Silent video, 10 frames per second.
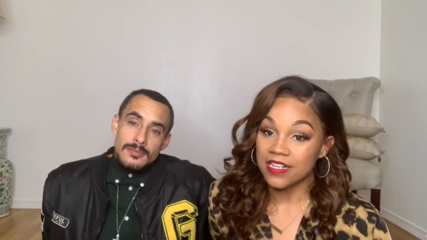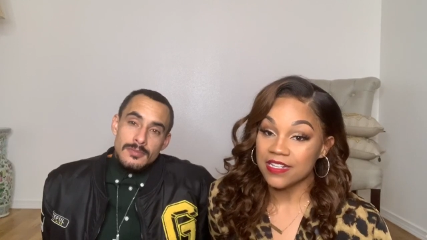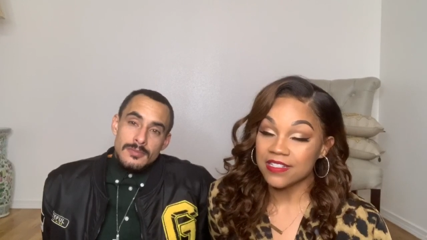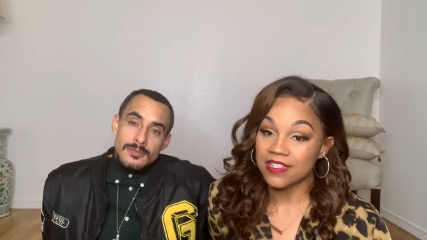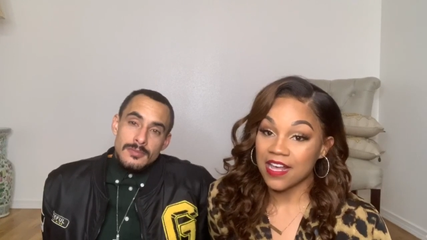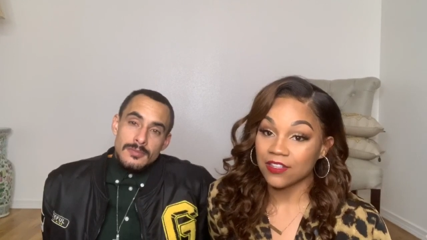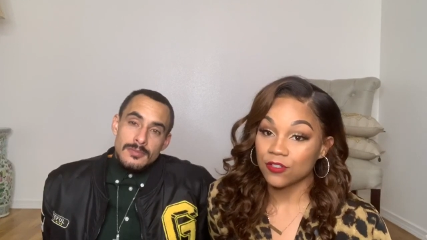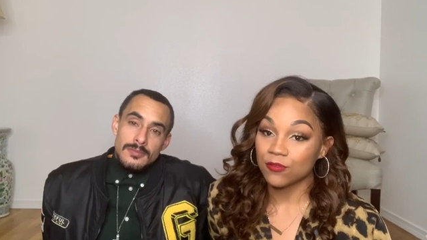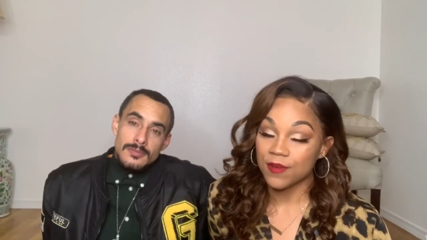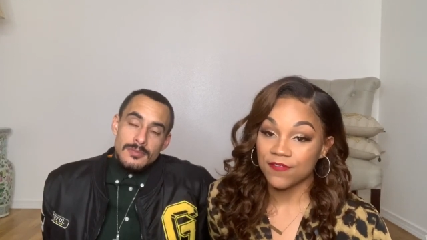Speaker 1: needs that
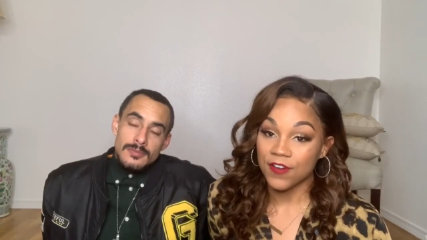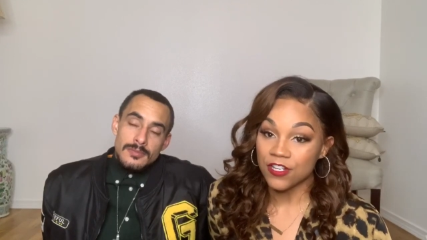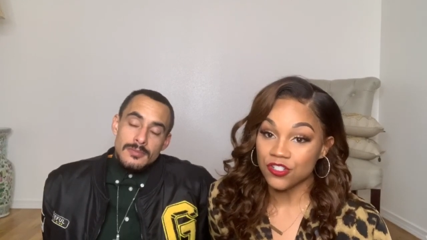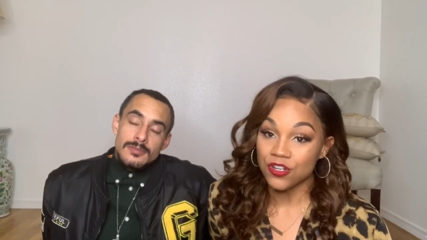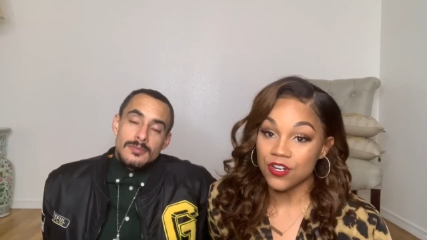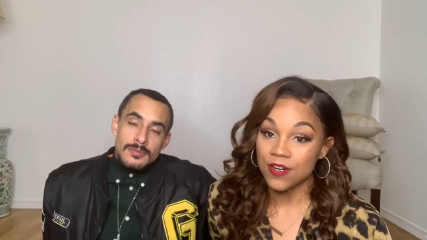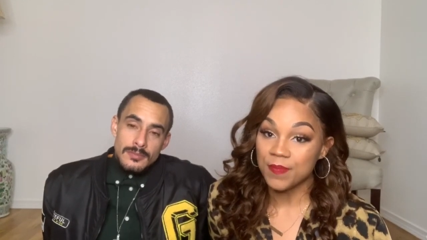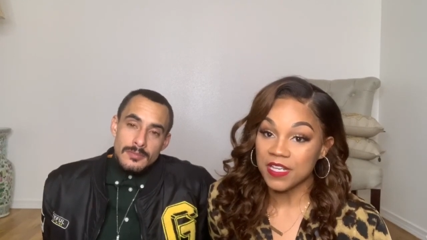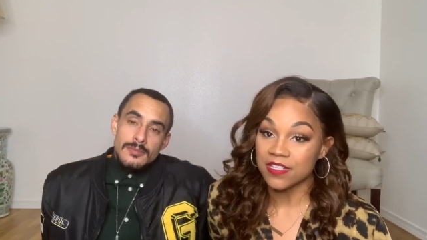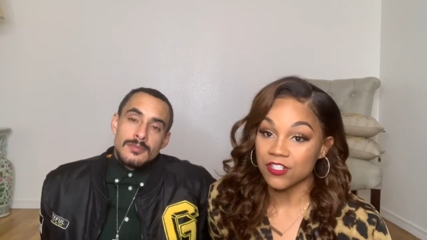little refresher,
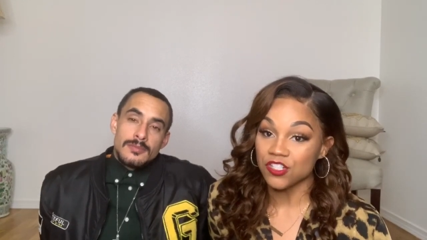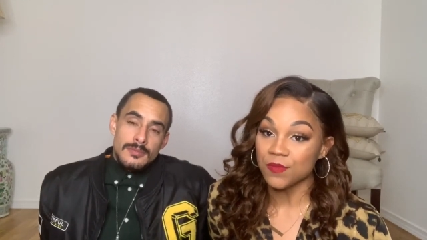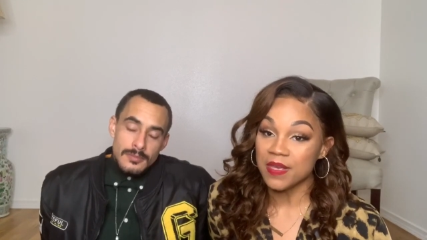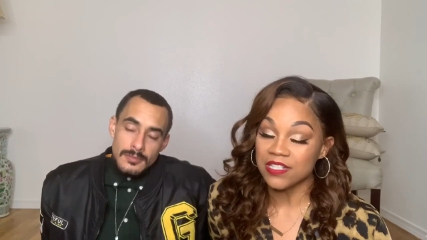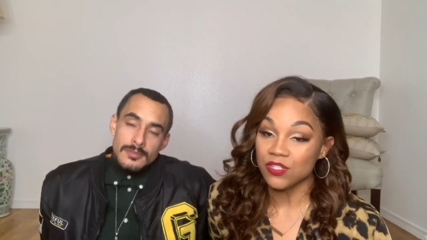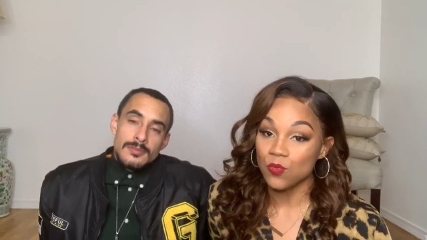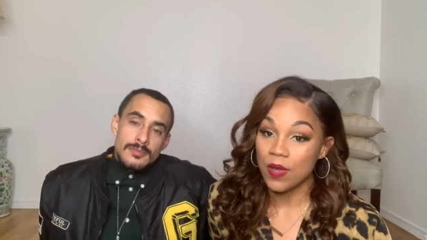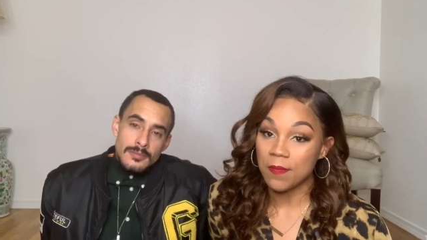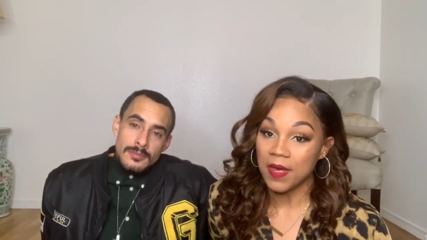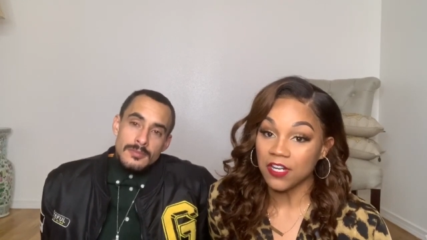because it just makes you
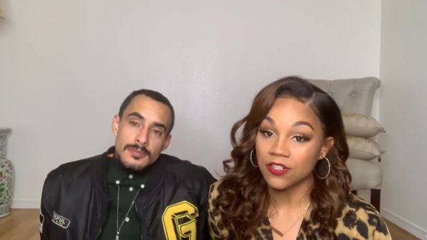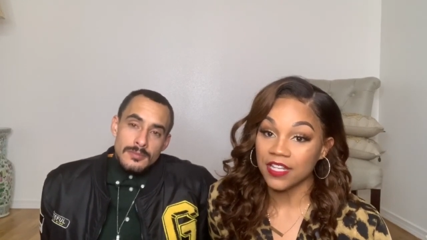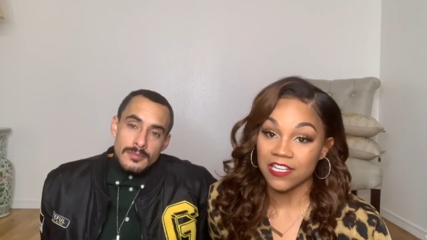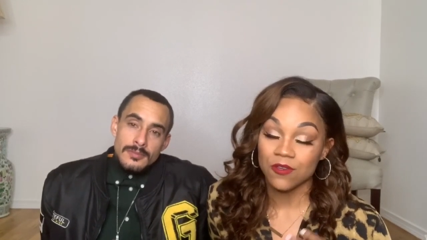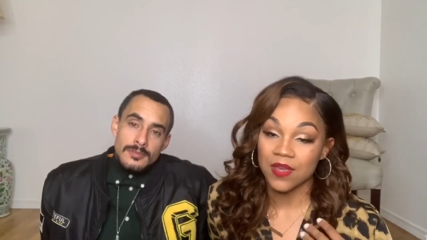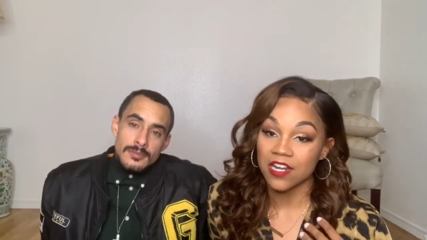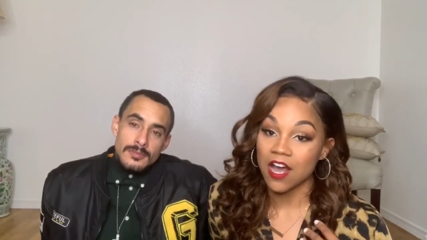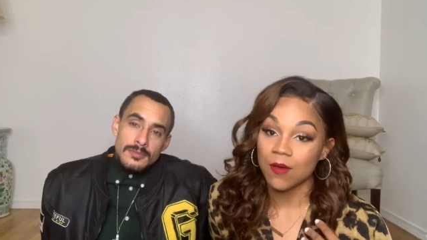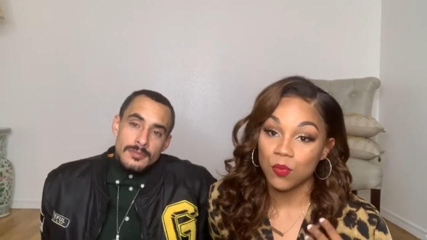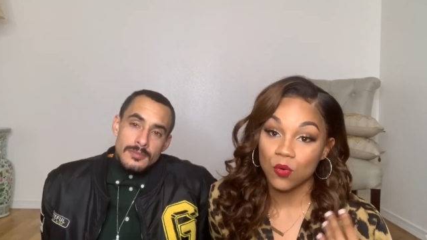way better. Like you
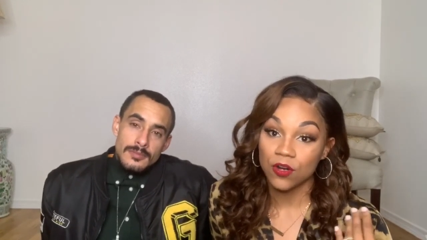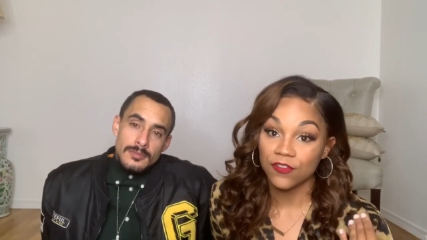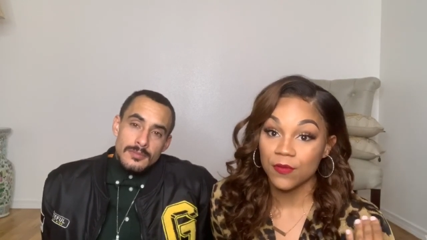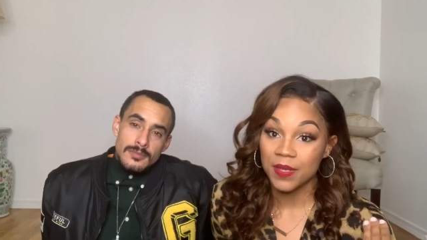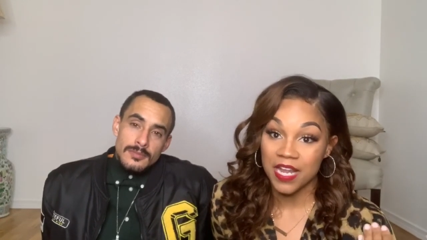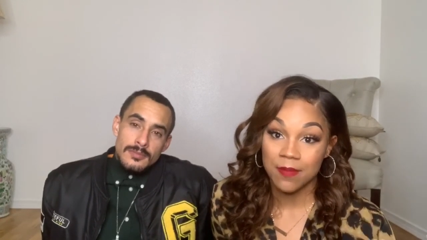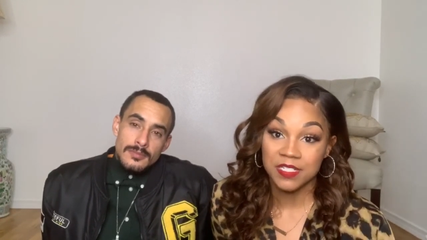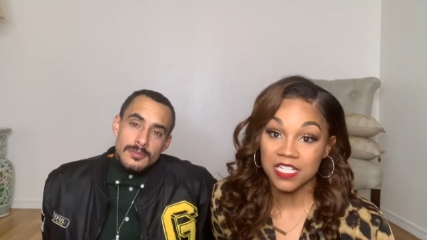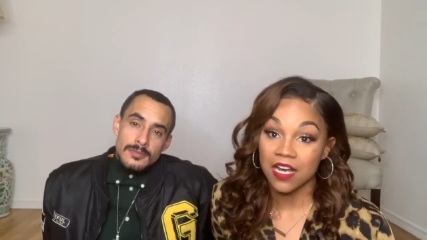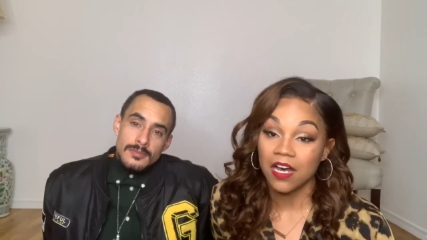cannot pour from an
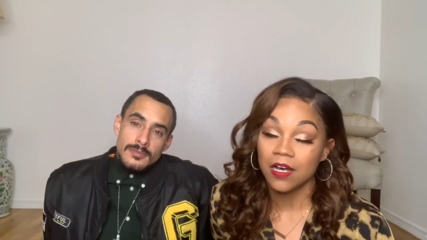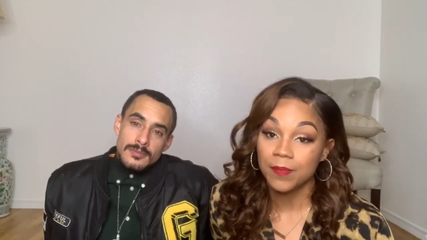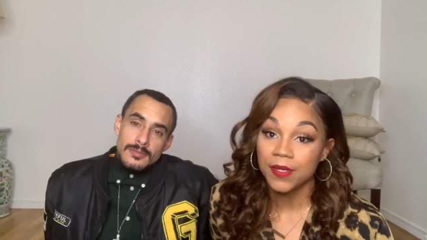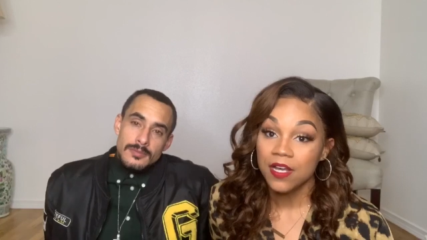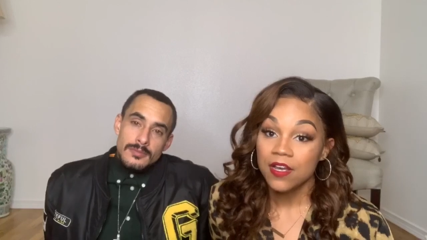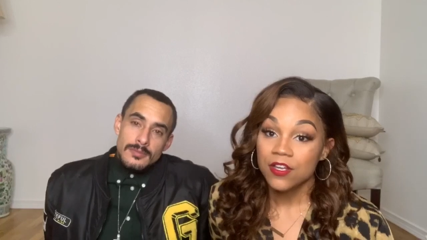empty cup.